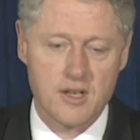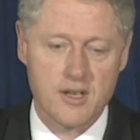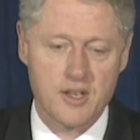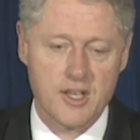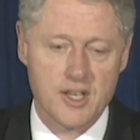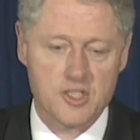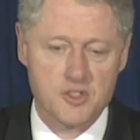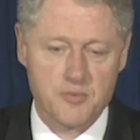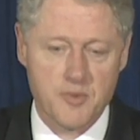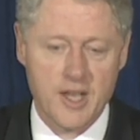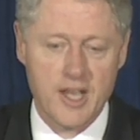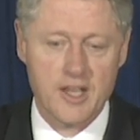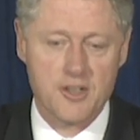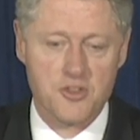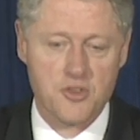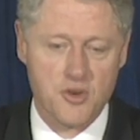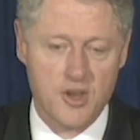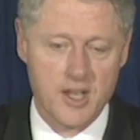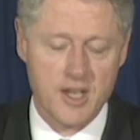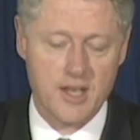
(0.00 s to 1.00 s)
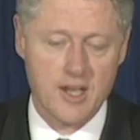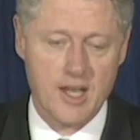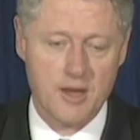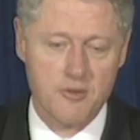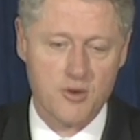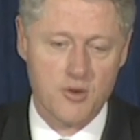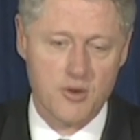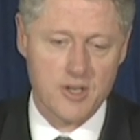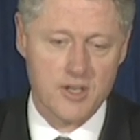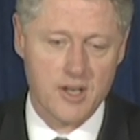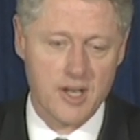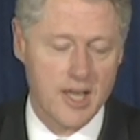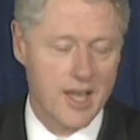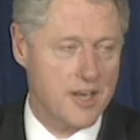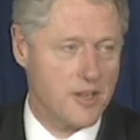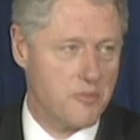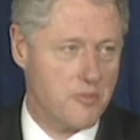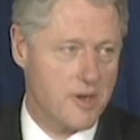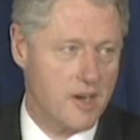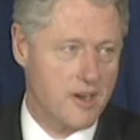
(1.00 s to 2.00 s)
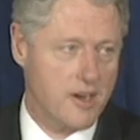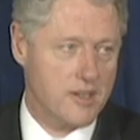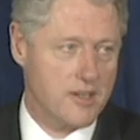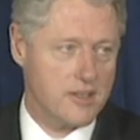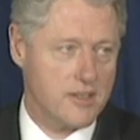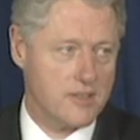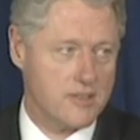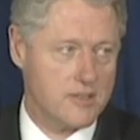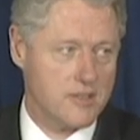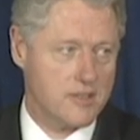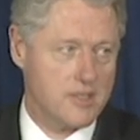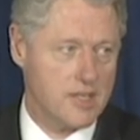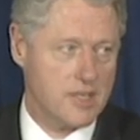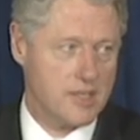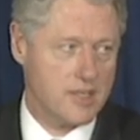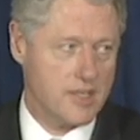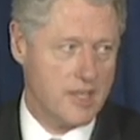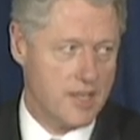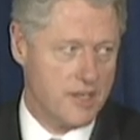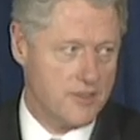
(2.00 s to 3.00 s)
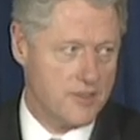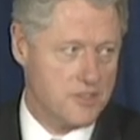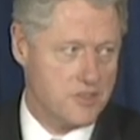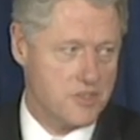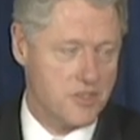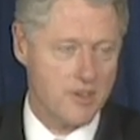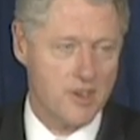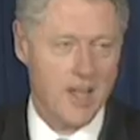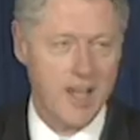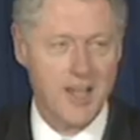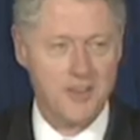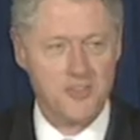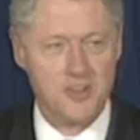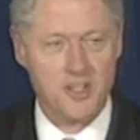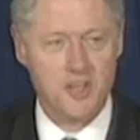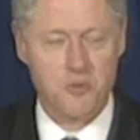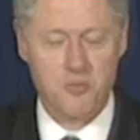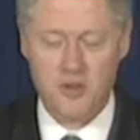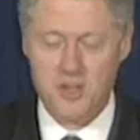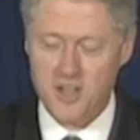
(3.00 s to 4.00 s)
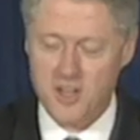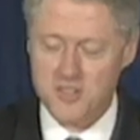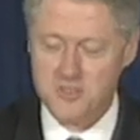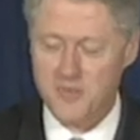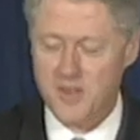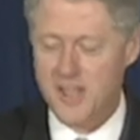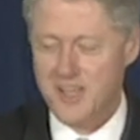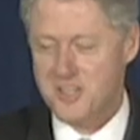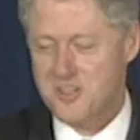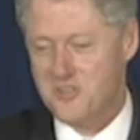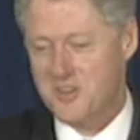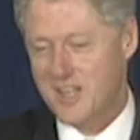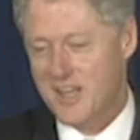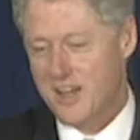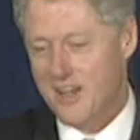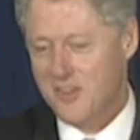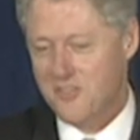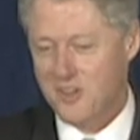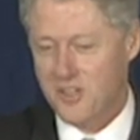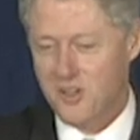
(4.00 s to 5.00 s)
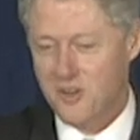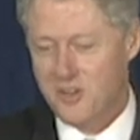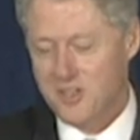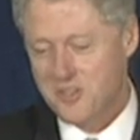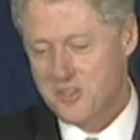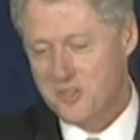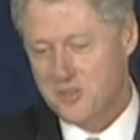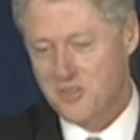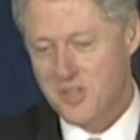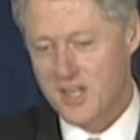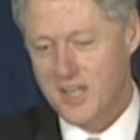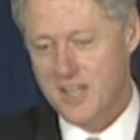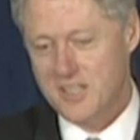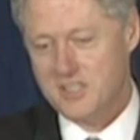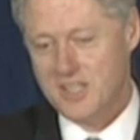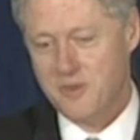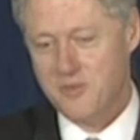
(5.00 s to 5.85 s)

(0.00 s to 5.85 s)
expand trade. I'm going to Latin America later this year. I have to go because of my injury now. I have to go in 2 legs.